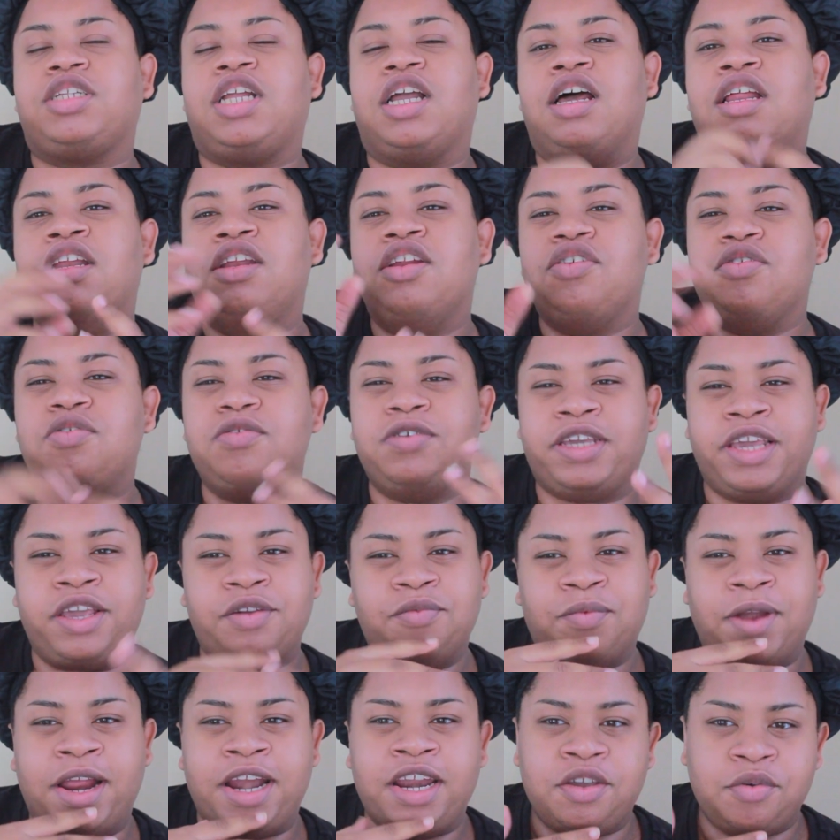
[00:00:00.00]
a little
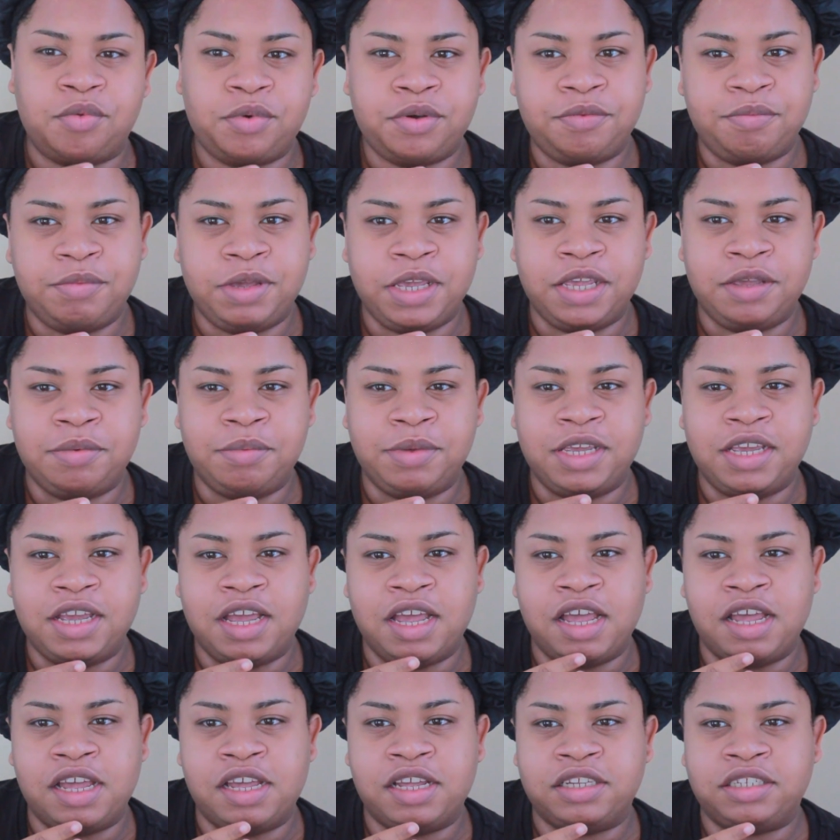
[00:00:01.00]
get ready with me
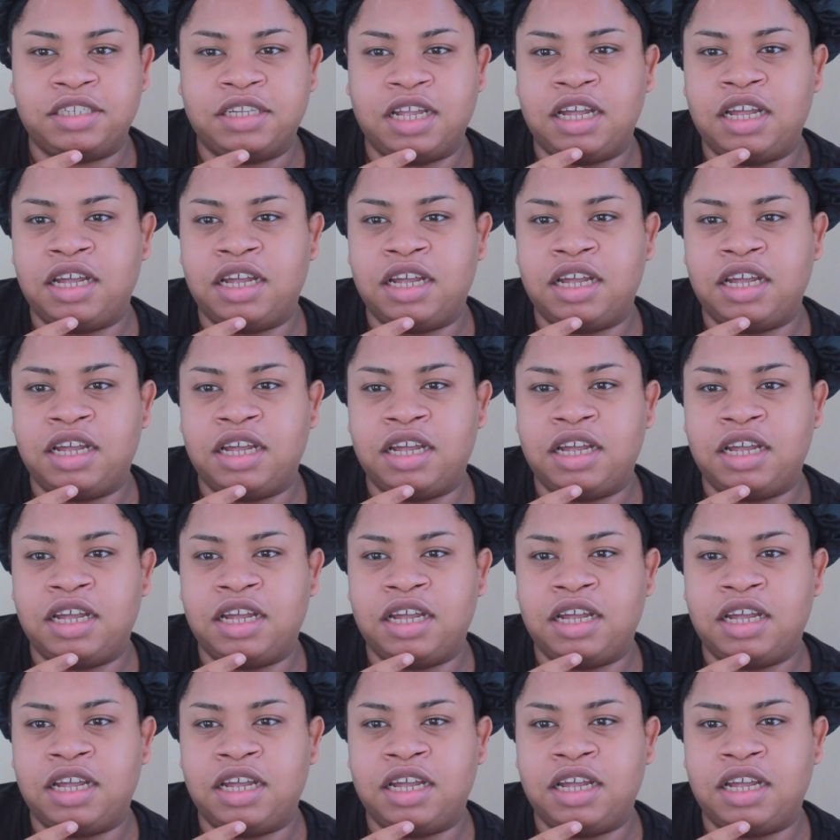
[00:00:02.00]
because